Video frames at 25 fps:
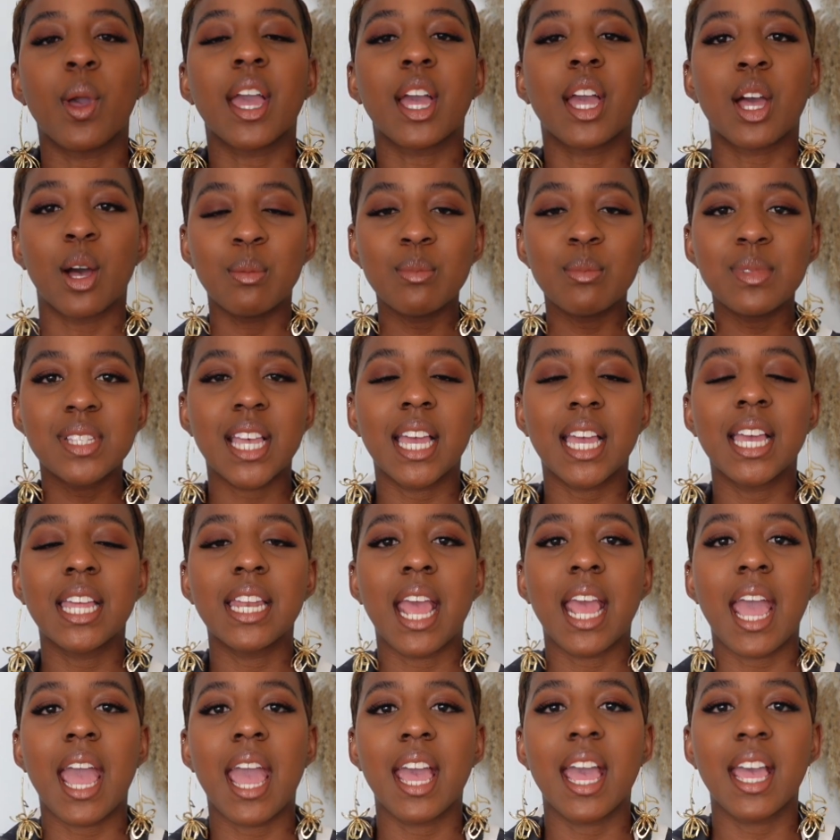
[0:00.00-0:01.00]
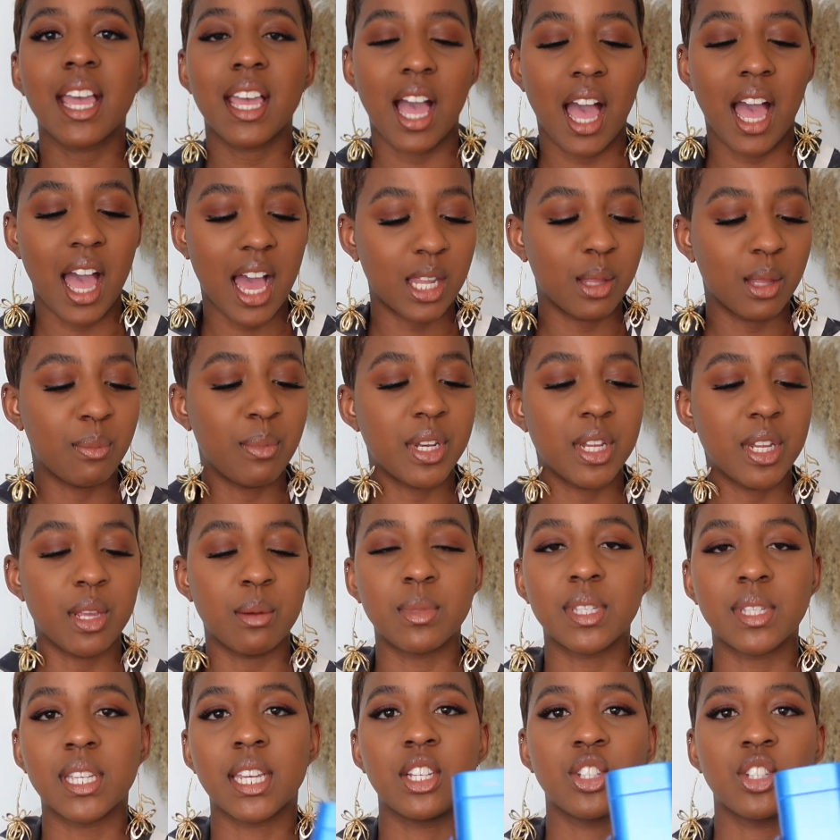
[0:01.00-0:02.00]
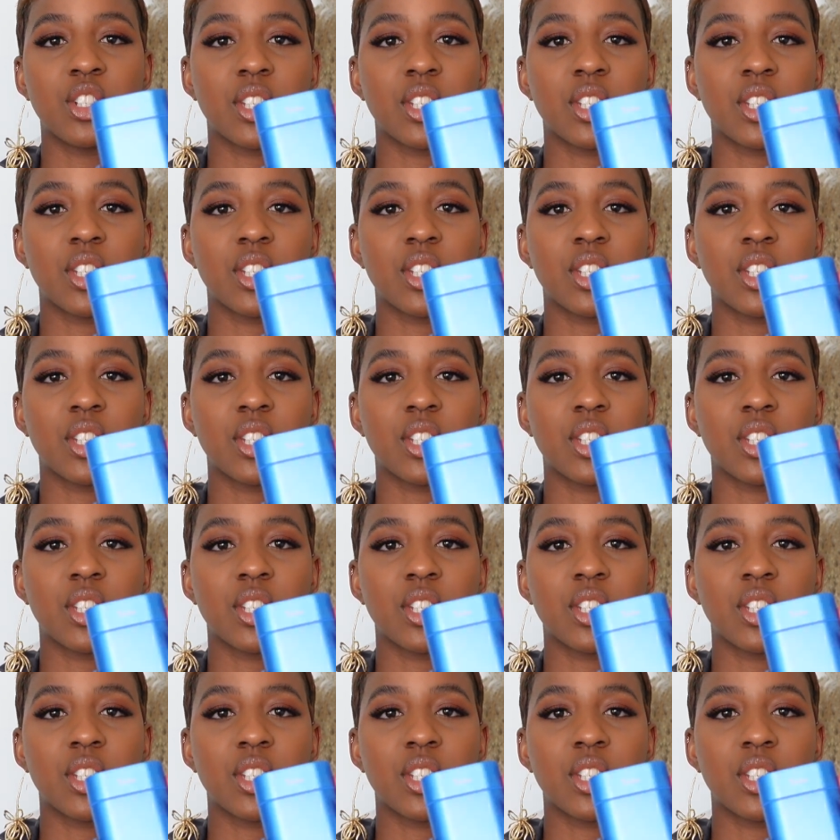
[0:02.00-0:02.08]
it comes in a aluminium tin